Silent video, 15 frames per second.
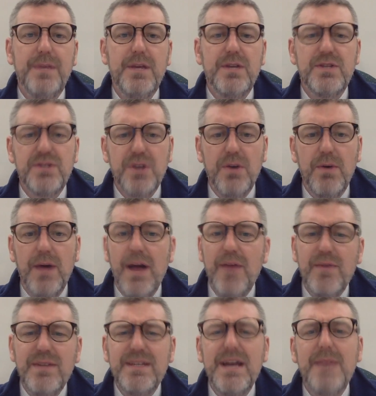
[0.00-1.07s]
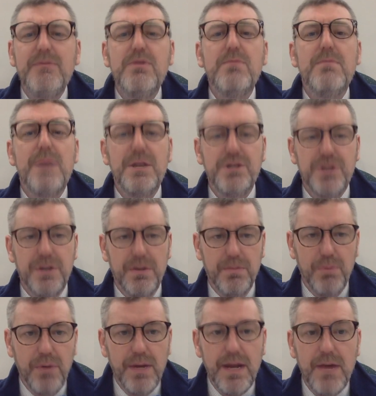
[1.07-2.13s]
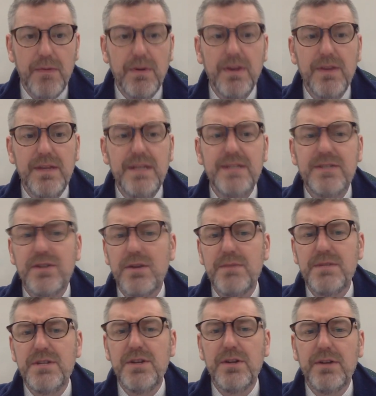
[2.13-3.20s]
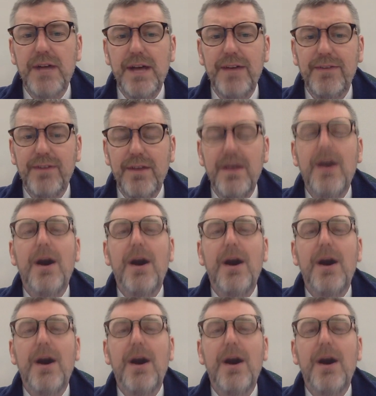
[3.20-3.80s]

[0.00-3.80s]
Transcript: So, every time you mention or point out one of these terms in your class,